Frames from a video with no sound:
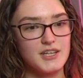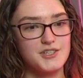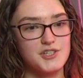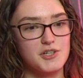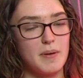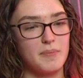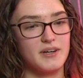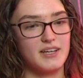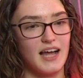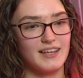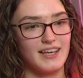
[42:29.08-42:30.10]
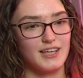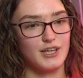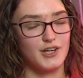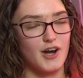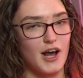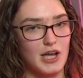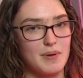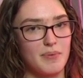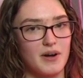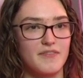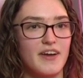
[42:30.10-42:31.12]
just remembering that, like, you're not going to
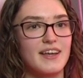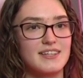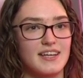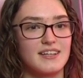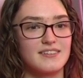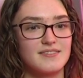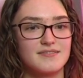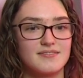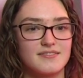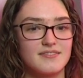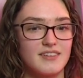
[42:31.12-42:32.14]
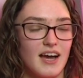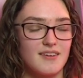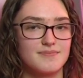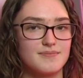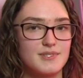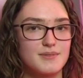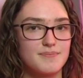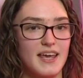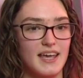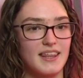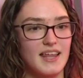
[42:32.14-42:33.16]
be perfect, and just
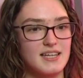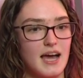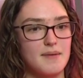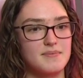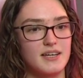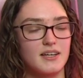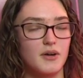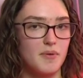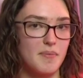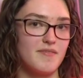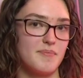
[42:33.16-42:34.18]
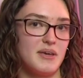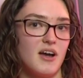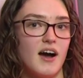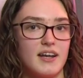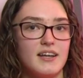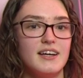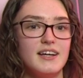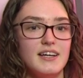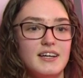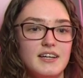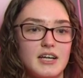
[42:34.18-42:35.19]
taking that time to go above and beyond and
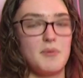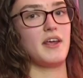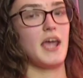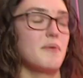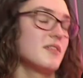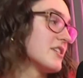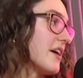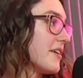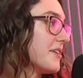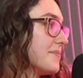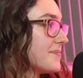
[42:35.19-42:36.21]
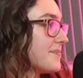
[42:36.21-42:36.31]
communicate with each other.